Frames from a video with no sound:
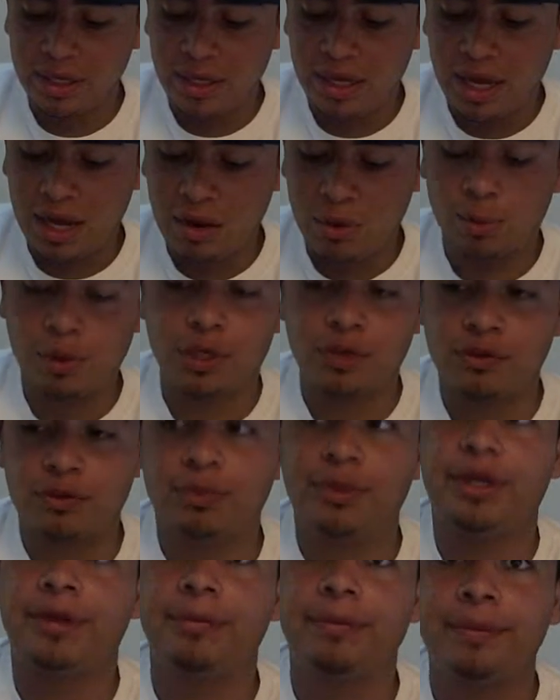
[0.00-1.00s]
how it works for
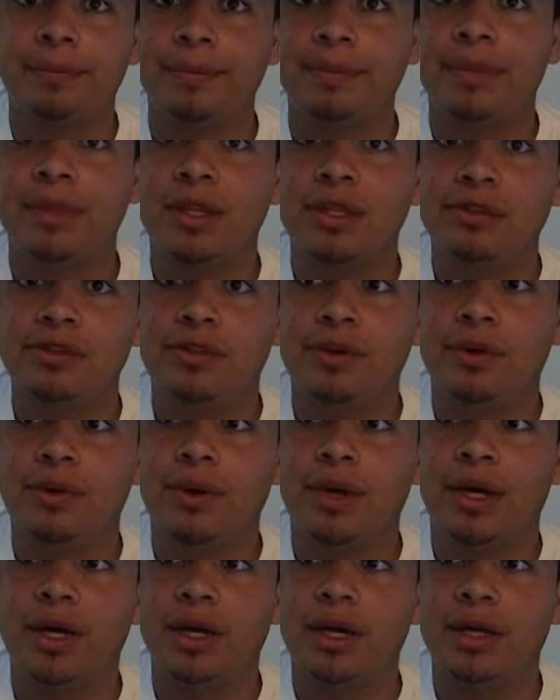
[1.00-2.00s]
me. So
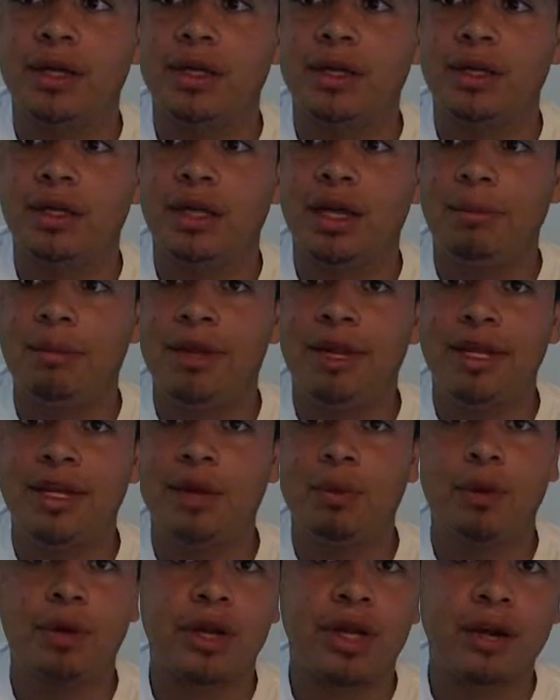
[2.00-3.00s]
uh, I mean, it
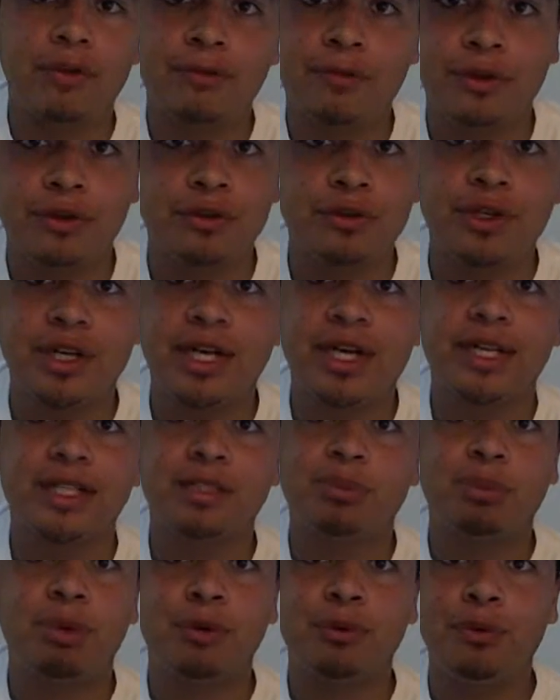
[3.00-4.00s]
can work out for you
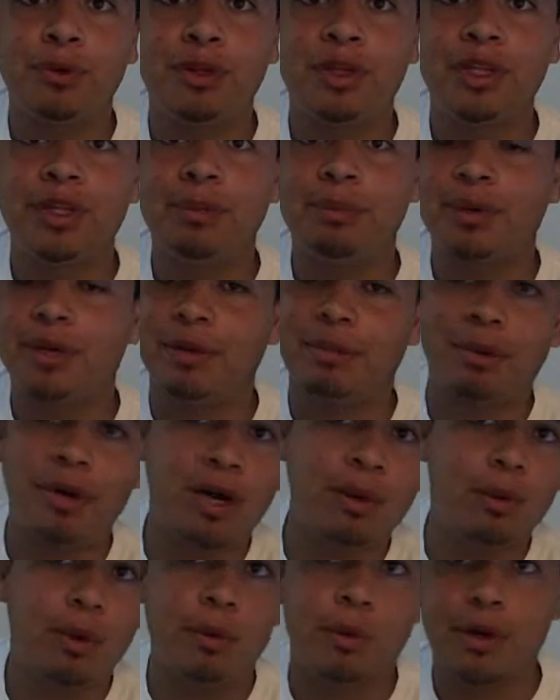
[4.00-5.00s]
guys perfectly, but it
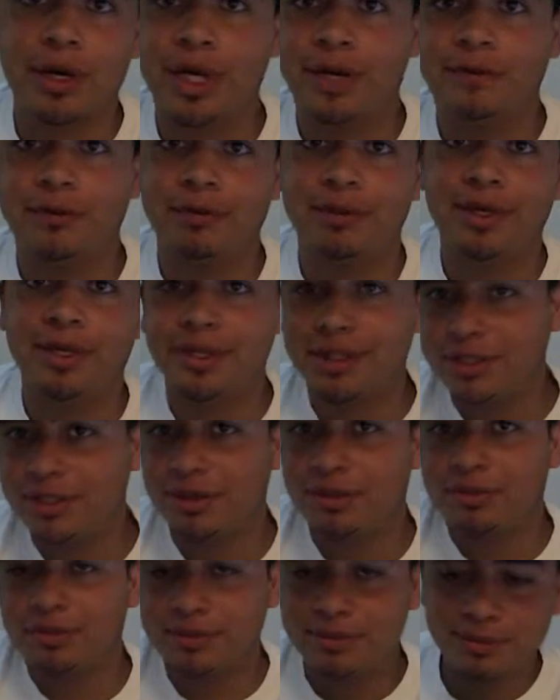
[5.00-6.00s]
probably won't work out for me.
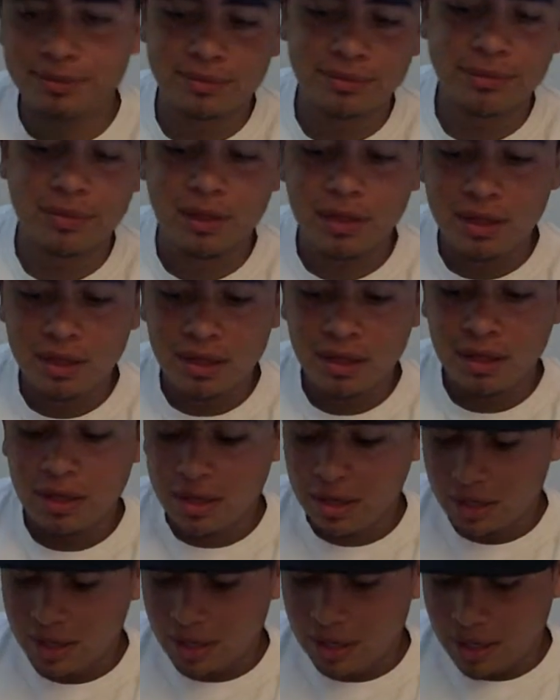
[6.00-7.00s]
So
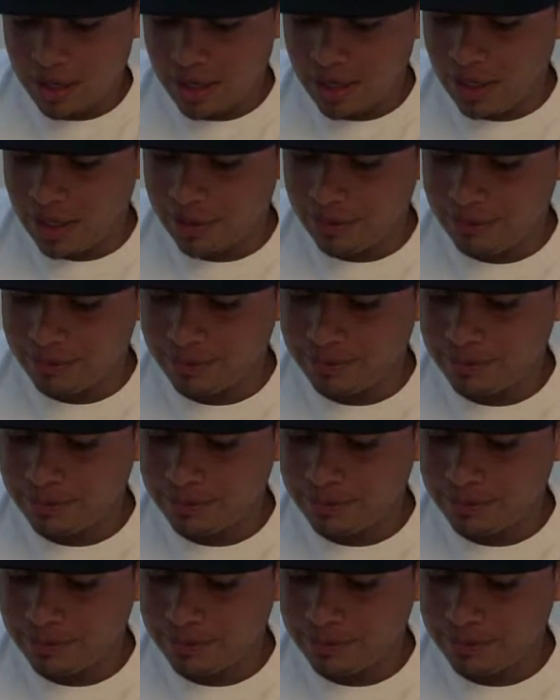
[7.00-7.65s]
um,